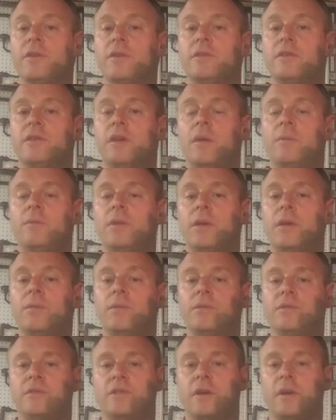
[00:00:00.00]
your saw blade
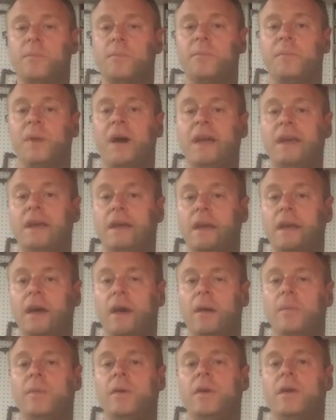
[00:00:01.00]
would start binding
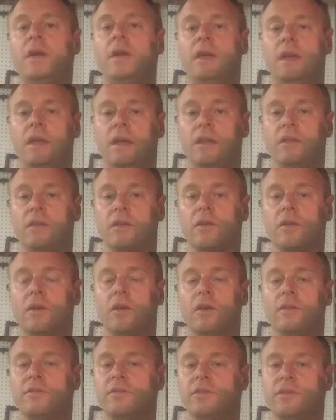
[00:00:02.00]
up in the
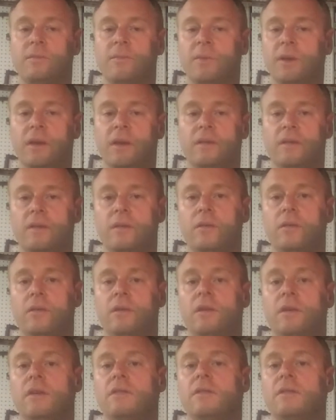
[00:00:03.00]
kerf just because it
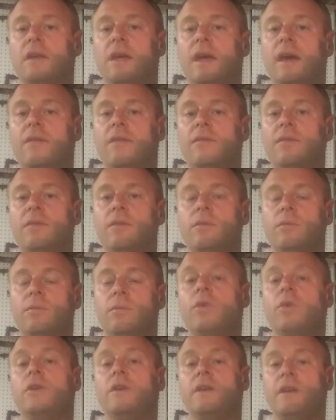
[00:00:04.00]
doesn't have,
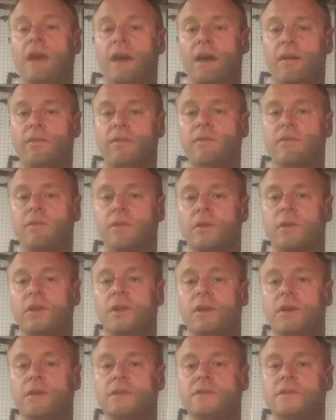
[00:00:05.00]
wouldn't have
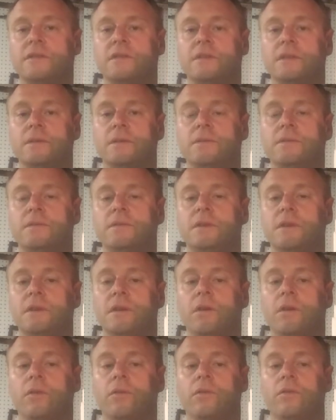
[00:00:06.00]
clearance to, to
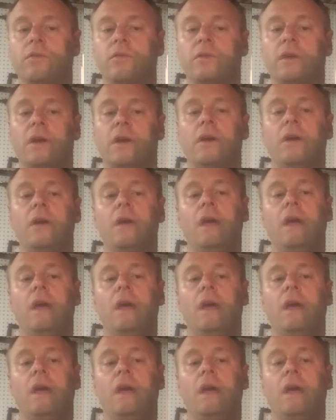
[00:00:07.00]
go through there.